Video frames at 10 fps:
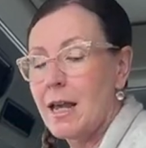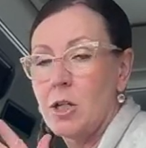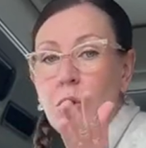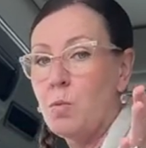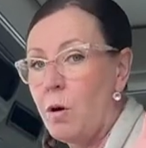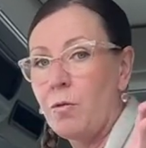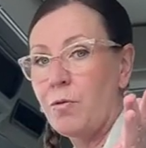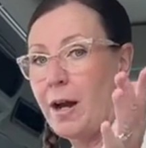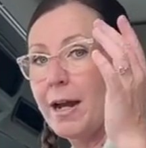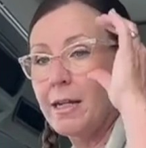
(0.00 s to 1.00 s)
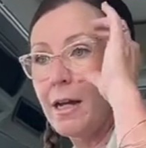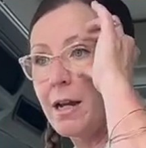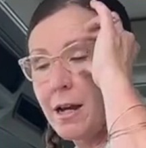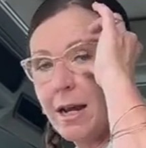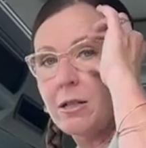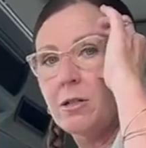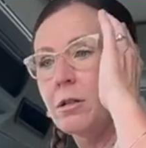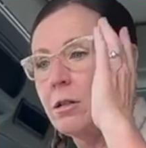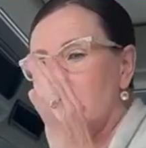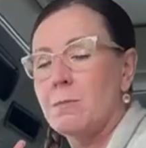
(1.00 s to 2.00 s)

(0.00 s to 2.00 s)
and you won't find a nicer